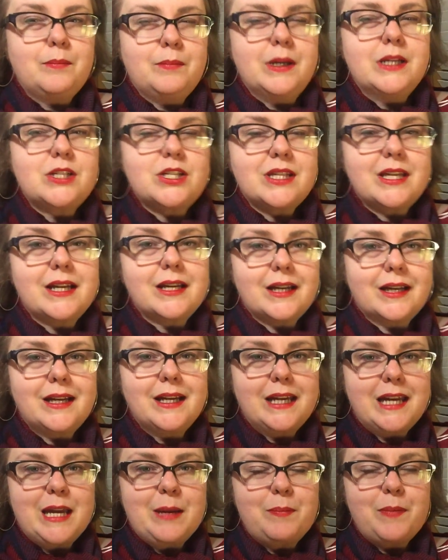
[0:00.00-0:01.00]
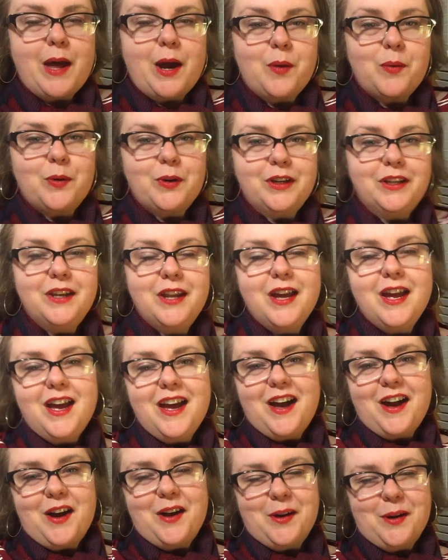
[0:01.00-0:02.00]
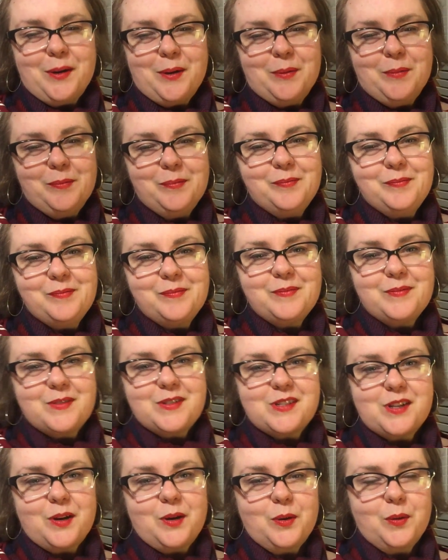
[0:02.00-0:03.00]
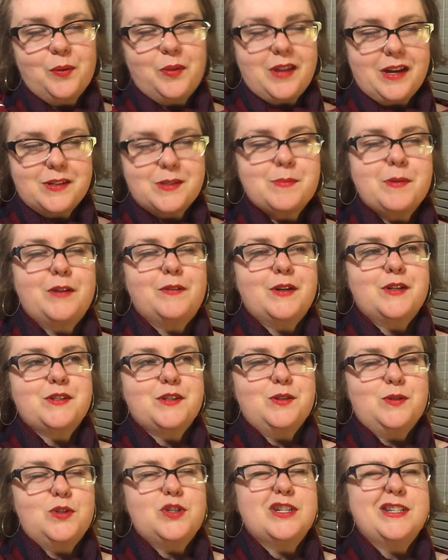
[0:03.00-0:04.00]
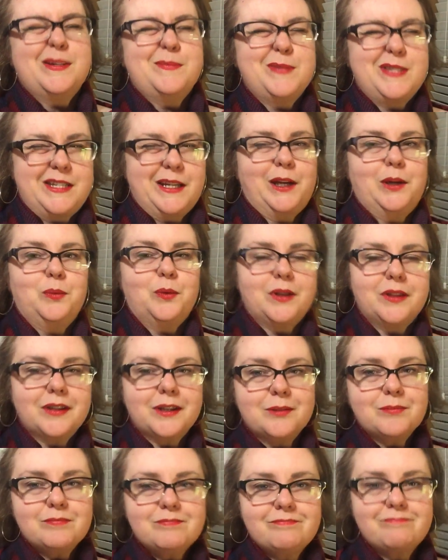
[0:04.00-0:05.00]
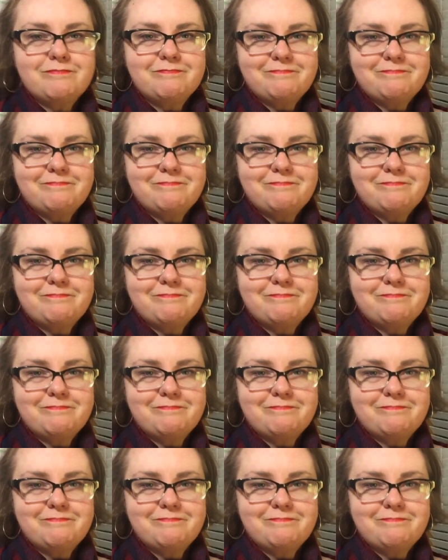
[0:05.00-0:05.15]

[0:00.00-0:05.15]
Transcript: much think I can keep that one. So that's my resolution. I'm sticking with it.